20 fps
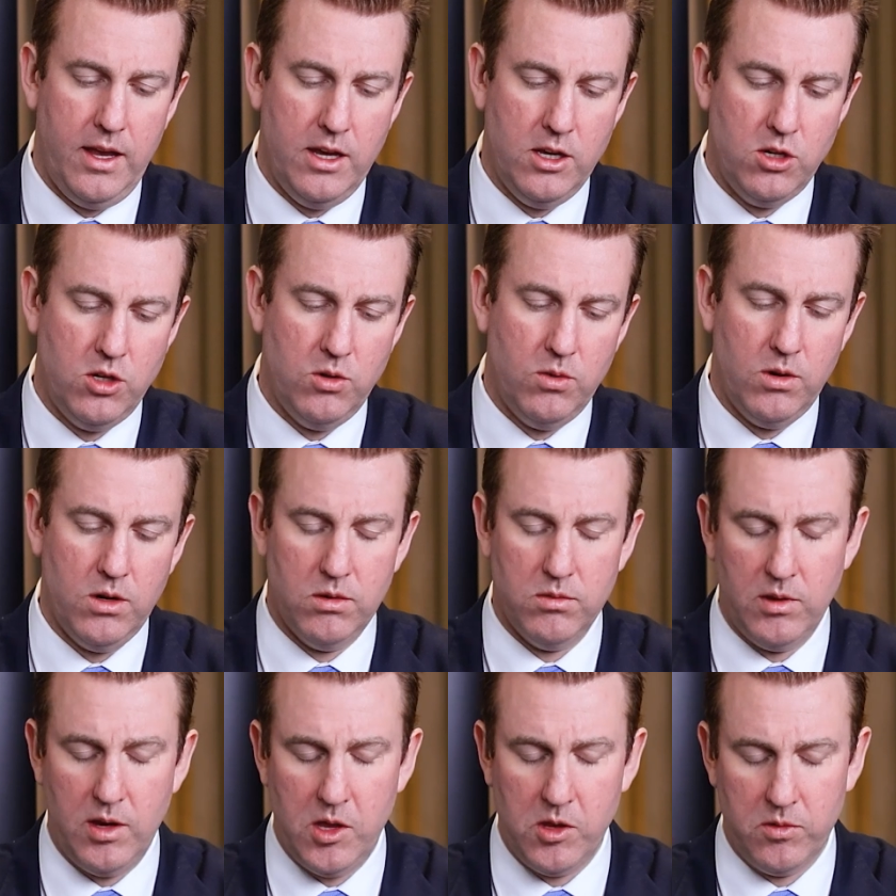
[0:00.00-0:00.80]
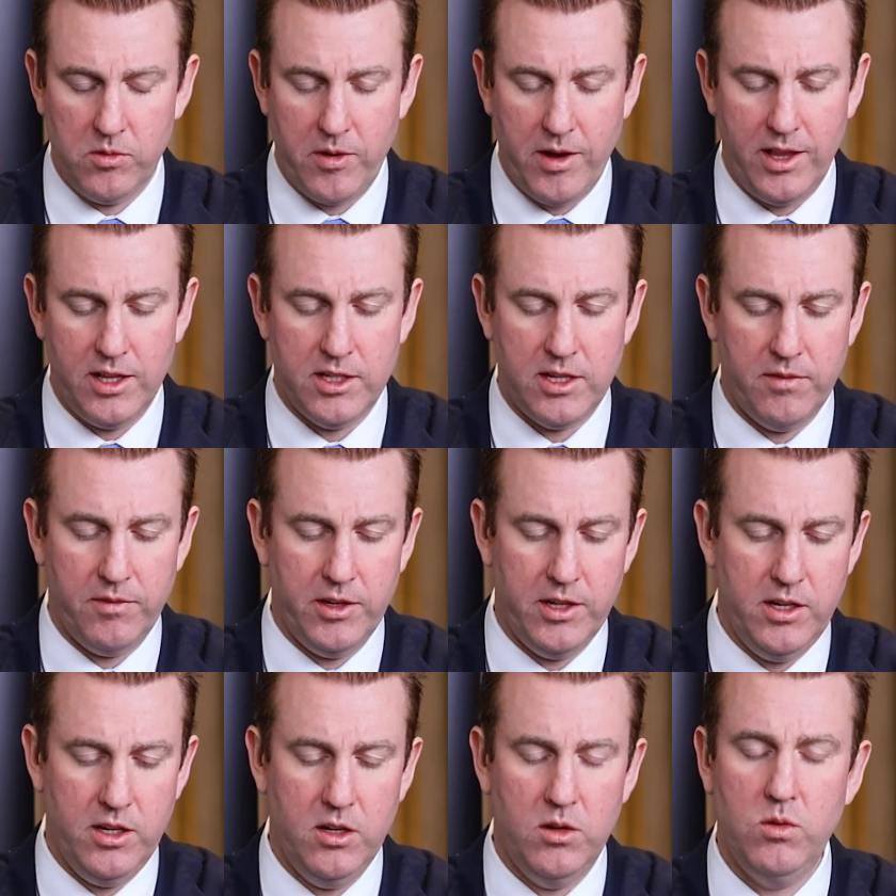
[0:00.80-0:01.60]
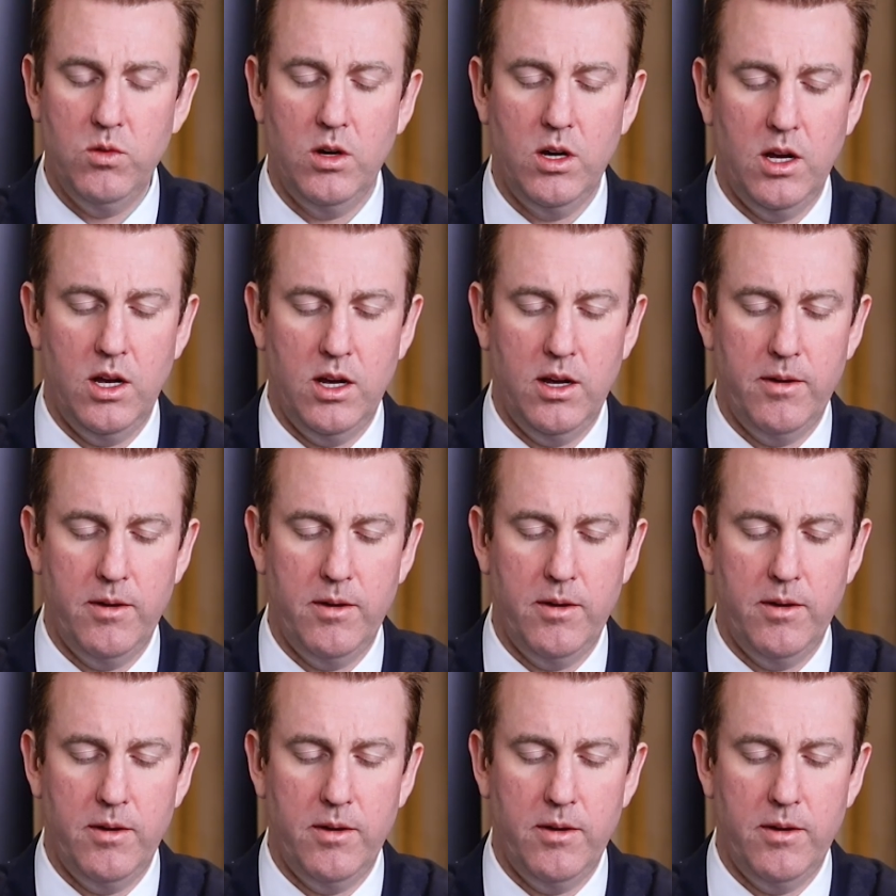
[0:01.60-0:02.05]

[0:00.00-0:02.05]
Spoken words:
issuer, well, relatively new,